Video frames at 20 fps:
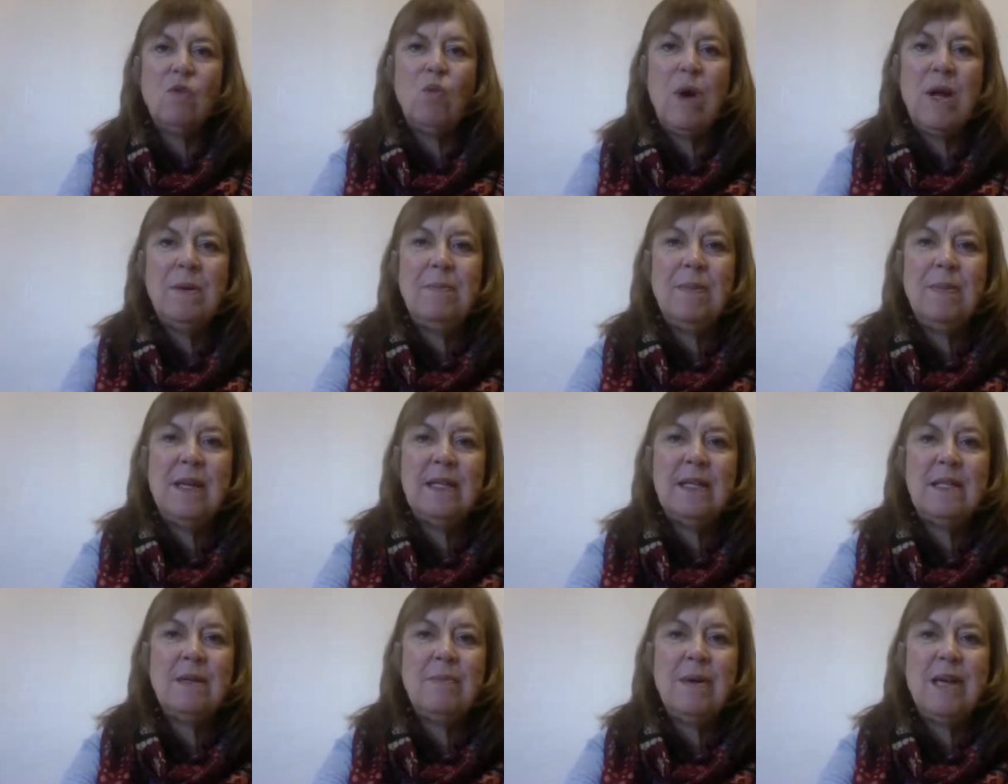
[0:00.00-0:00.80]
One
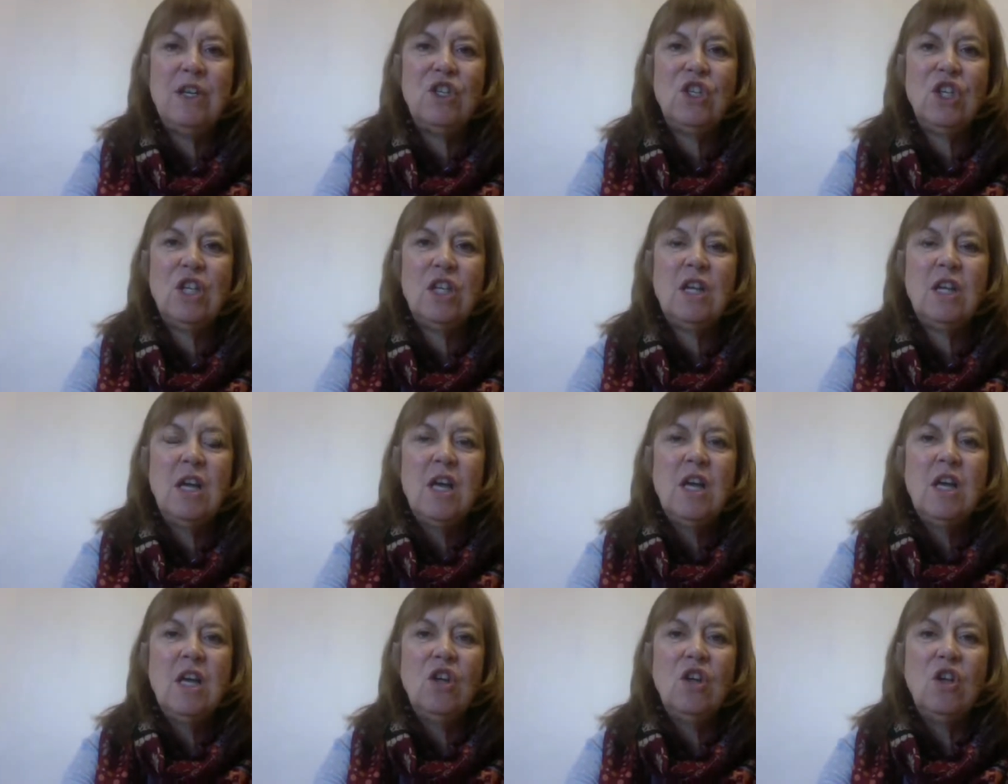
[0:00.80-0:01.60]
piece to mention,
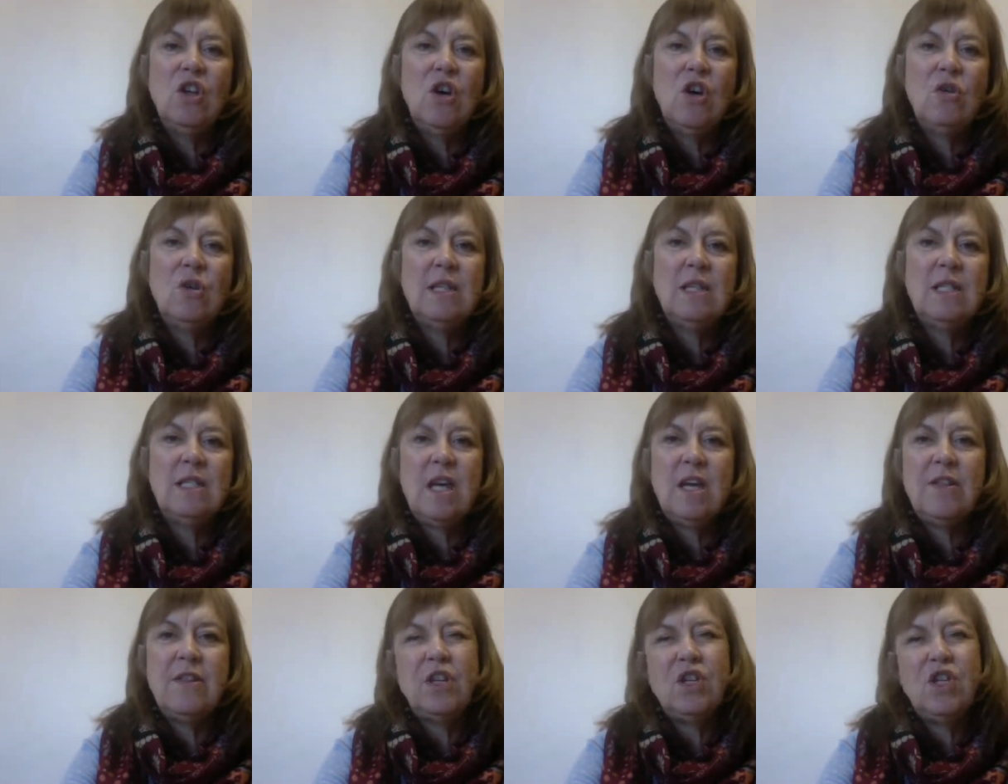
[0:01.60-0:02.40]
you'll
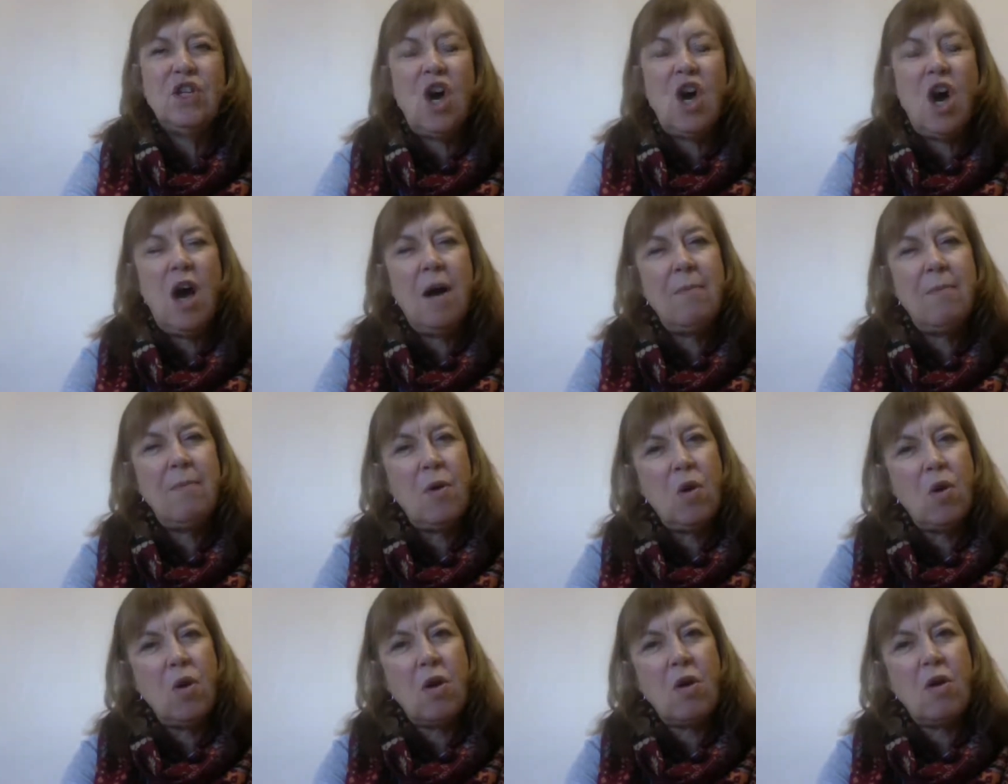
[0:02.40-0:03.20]
notice at the top
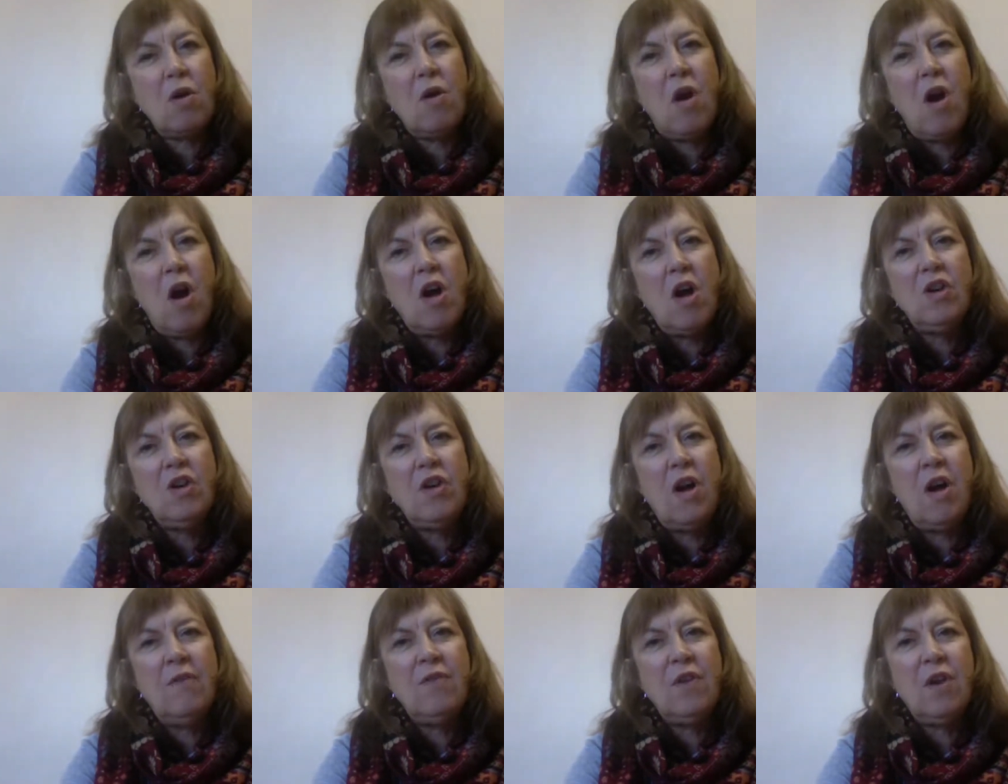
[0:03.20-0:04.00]
or
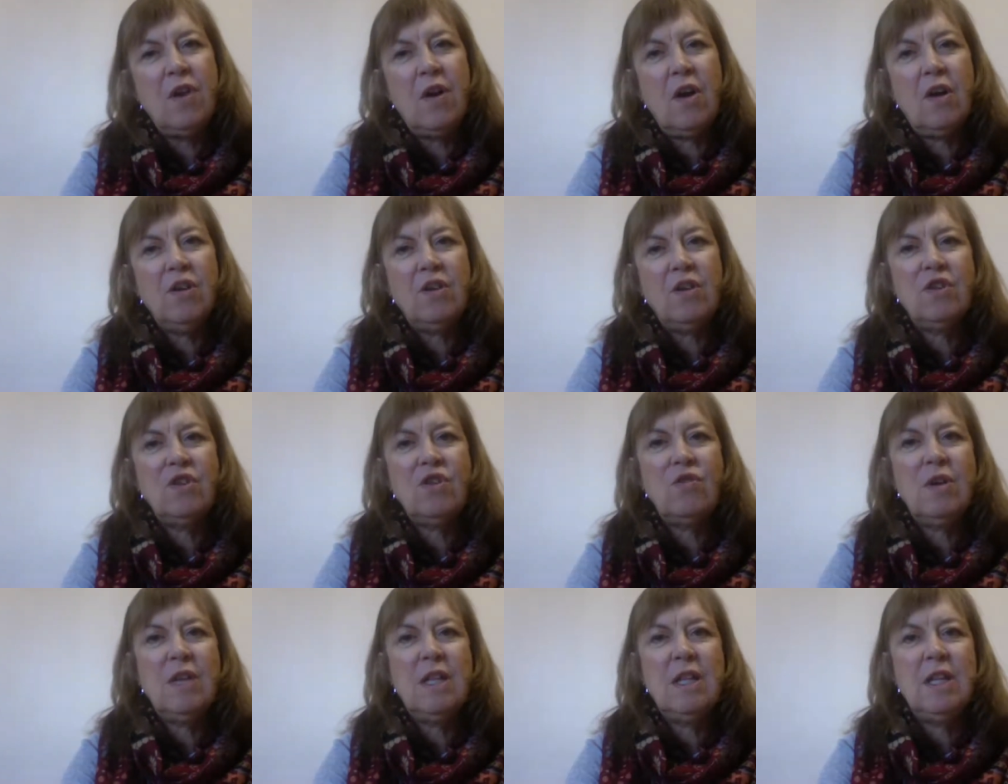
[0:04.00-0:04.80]
on your screen,